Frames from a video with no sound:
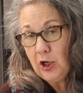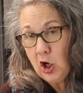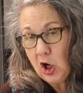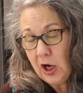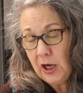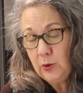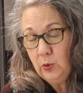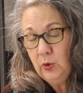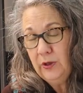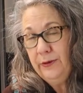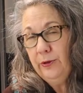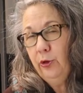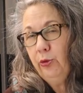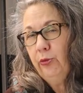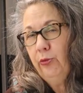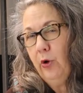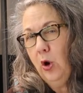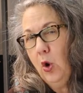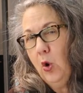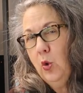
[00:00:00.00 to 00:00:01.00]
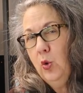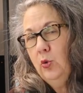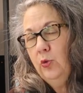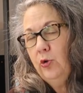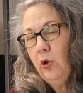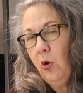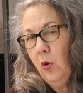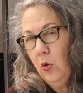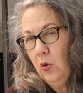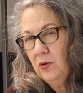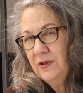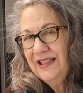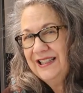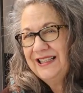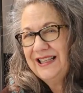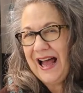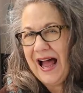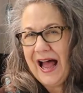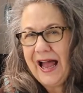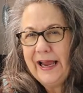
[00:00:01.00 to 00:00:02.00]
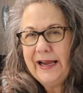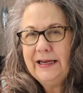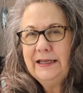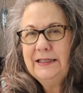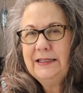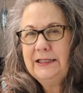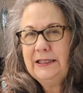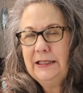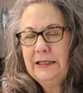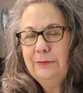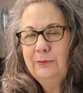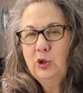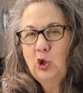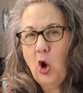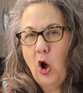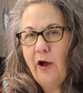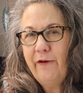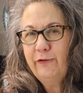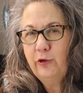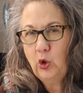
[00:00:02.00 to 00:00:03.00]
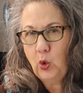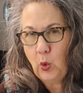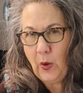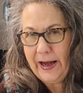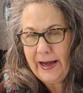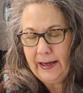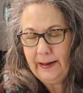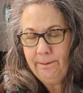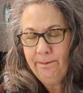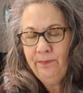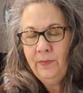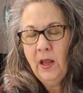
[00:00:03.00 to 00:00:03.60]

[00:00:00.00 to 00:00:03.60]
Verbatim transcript: on would throw the whole side seams off grain.